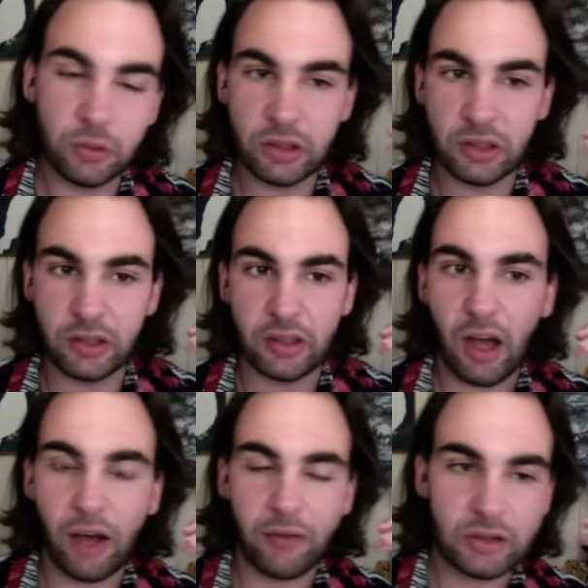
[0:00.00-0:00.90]
can
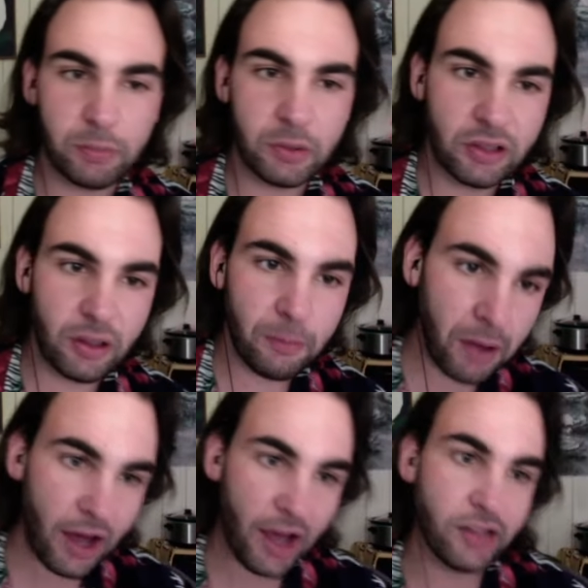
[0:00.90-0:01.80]
obviously put it in a
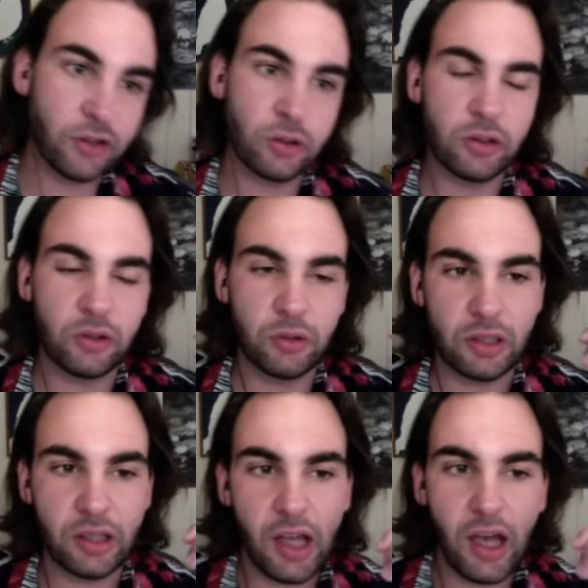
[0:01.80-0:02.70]
pot. You can do
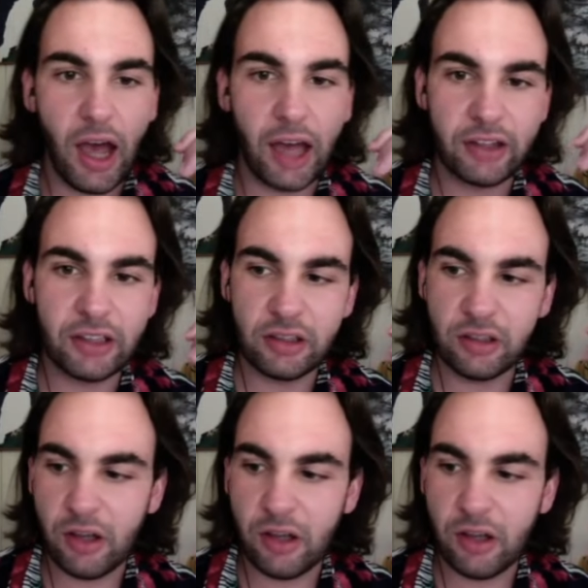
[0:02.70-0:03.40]
it. I think